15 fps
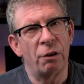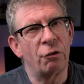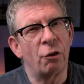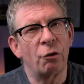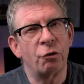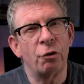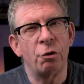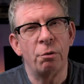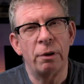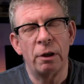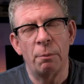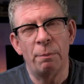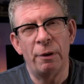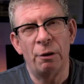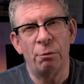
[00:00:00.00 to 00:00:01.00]
I was also
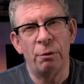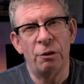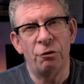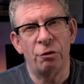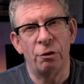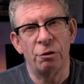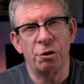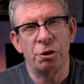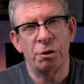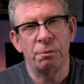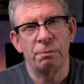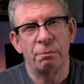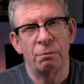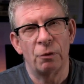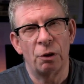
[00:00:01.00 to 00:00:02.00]
doing a bit of research,
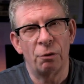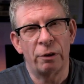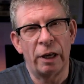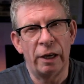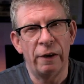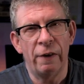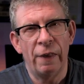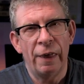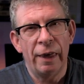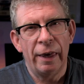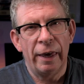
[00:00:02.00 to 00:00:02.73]
okay?